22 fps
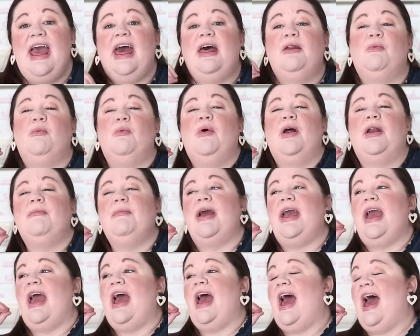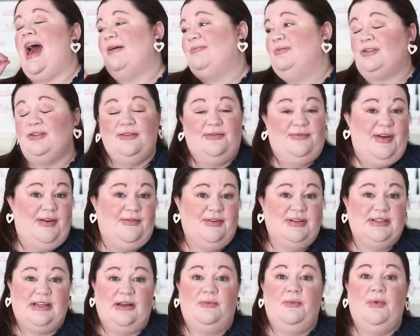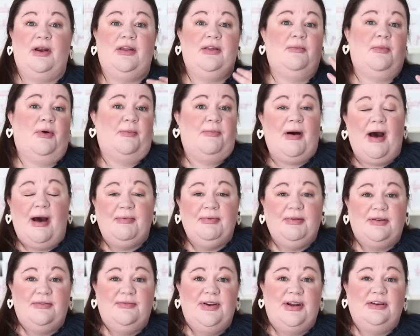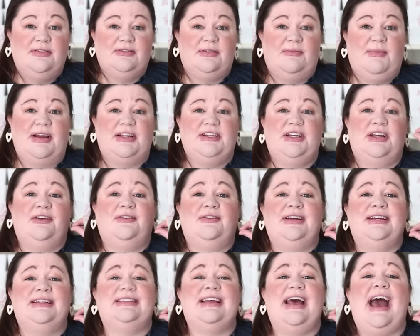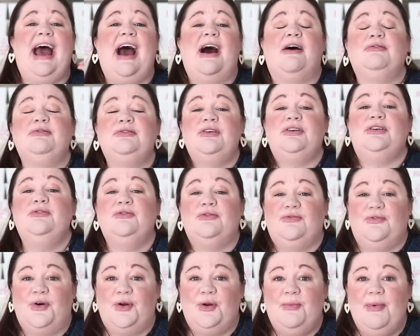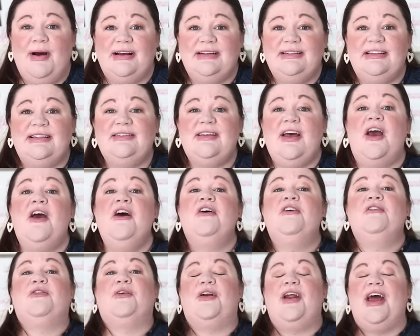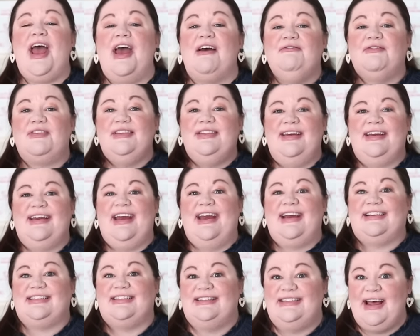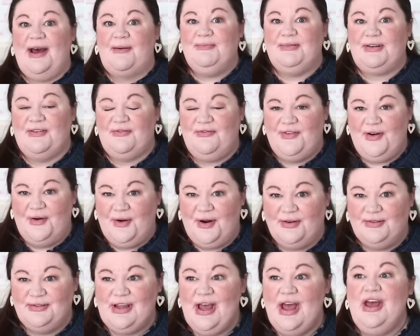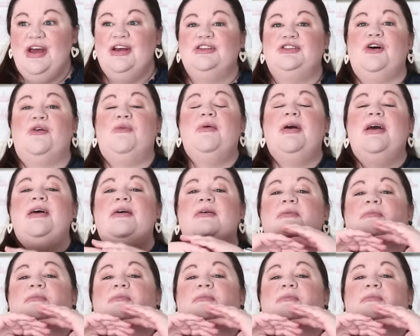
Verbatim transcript: And one of my absolute favorites and one of the more popular videos on my channel is how to use photo boxes for everything except photos. So